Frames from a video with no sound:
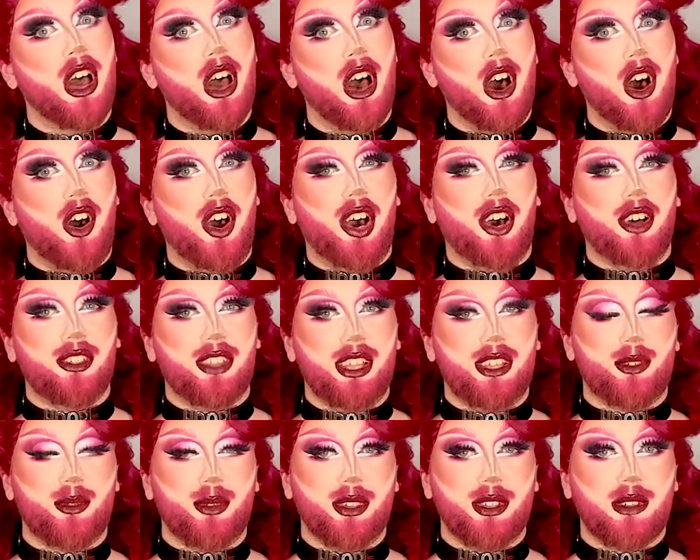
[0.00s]
oh,
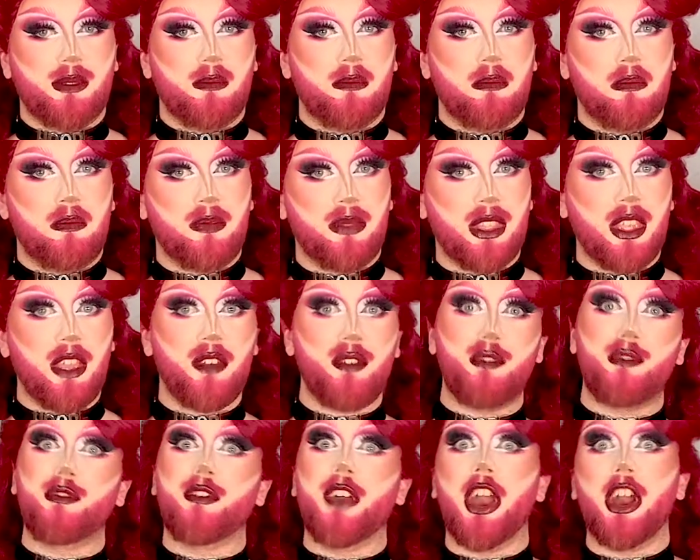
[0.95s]
this was
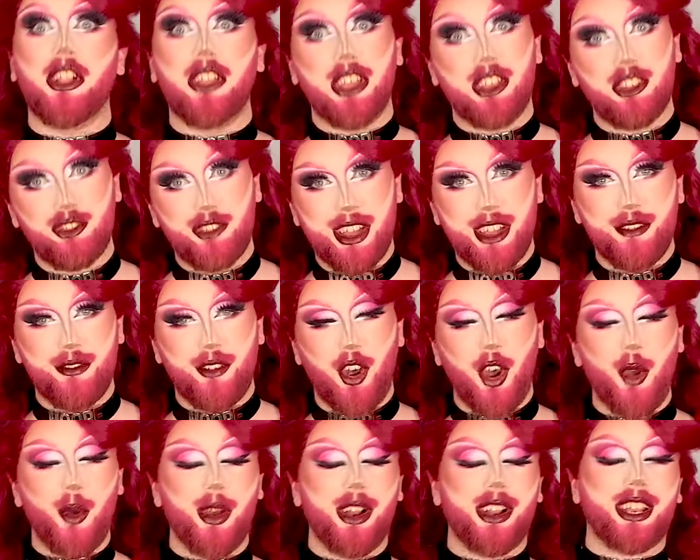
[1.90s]
fairly
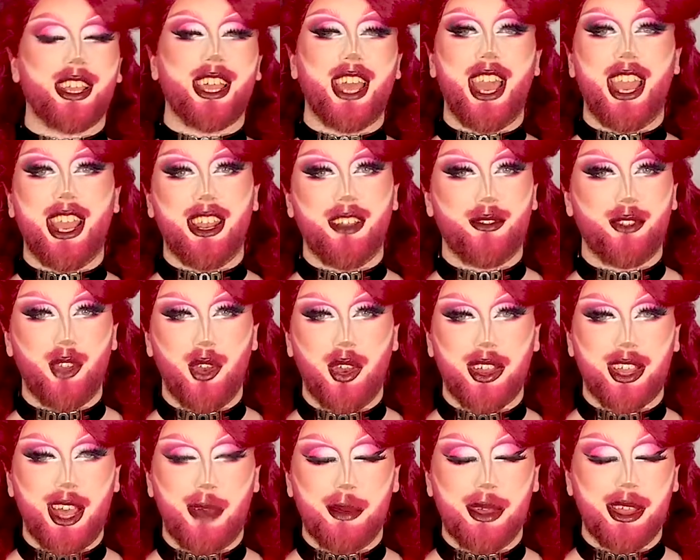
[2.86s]
straightforward, kind of saw
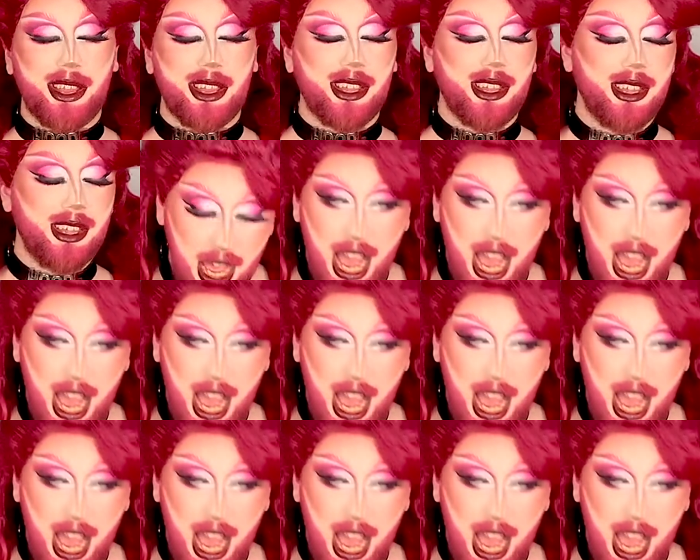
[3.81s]
it coming.